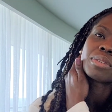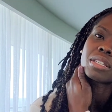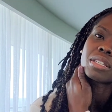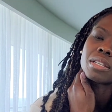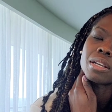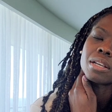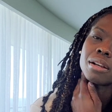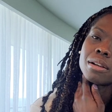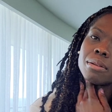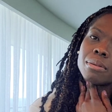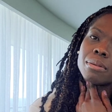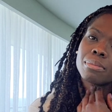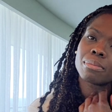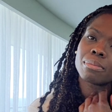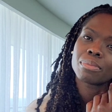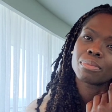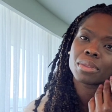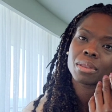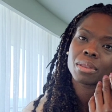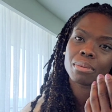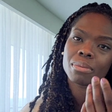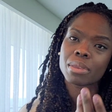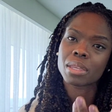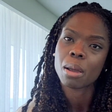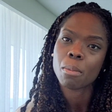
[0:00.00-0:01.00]
some
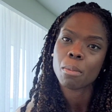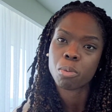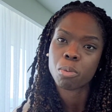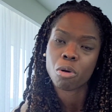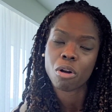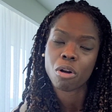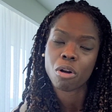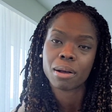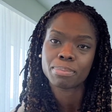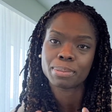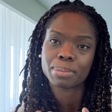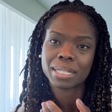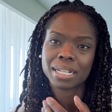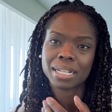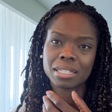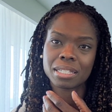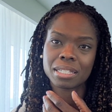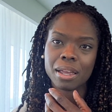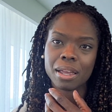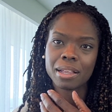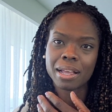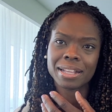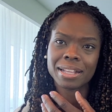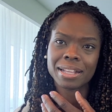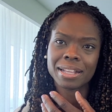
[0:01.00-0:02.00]
props it's,
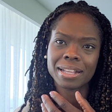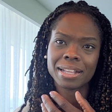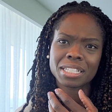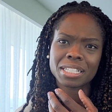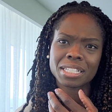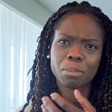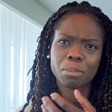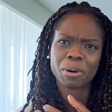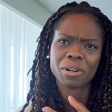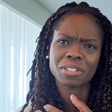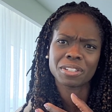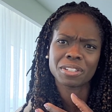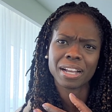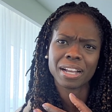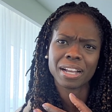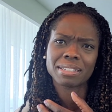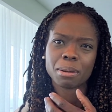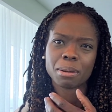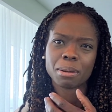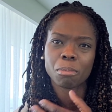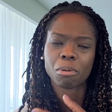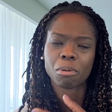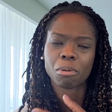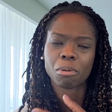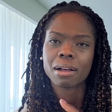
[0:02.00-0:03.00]
i think it's important to have
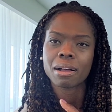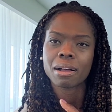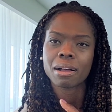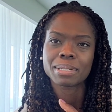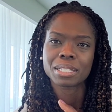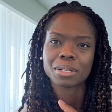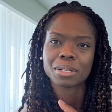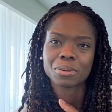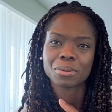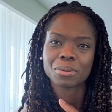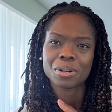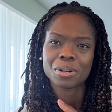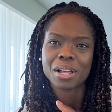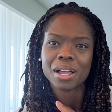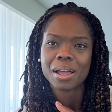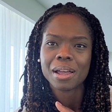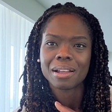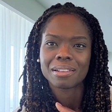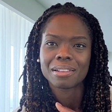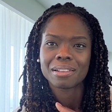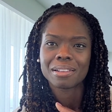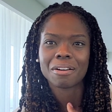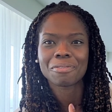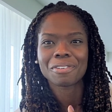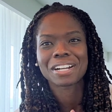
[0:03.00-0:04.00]
some props so
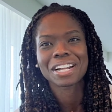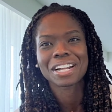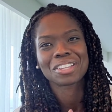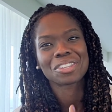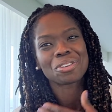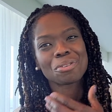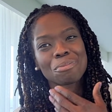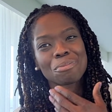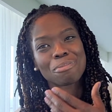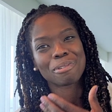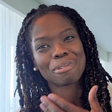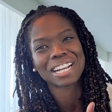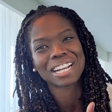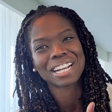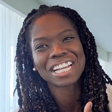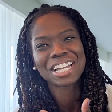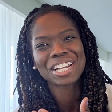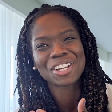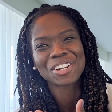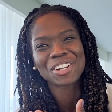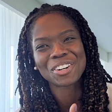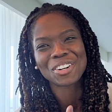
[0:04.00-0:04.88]
don't forget to bring